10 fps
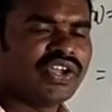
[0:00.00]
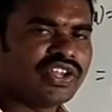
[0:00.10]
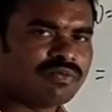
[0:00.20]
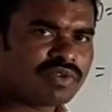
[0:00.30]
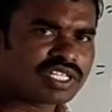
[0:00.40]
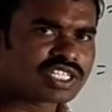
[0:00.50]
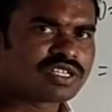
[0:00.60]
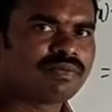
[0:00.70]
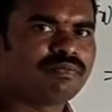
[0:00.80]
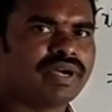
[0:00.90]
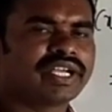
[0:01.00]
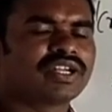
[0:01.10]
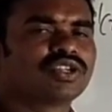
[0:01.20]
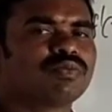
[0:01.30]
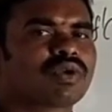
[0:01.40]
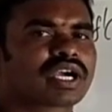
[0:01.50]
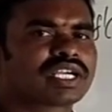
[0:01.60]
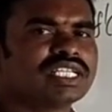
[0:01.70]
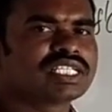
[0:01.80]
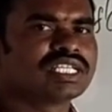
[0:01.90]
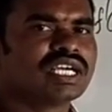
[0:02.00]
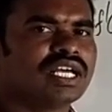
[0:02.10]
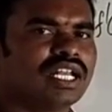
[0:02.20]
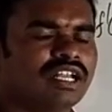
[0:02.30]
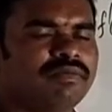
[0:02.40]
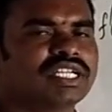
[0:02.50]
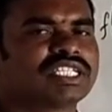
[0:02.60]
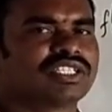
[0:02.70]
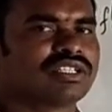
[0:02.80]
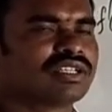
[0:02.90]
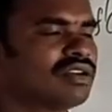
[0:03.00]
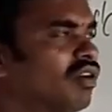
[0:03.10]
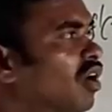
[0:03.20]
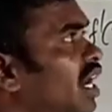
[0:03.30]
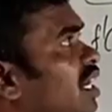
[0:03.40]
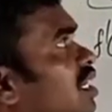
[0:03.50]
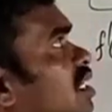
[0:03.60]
you must better to practice limits. Okay.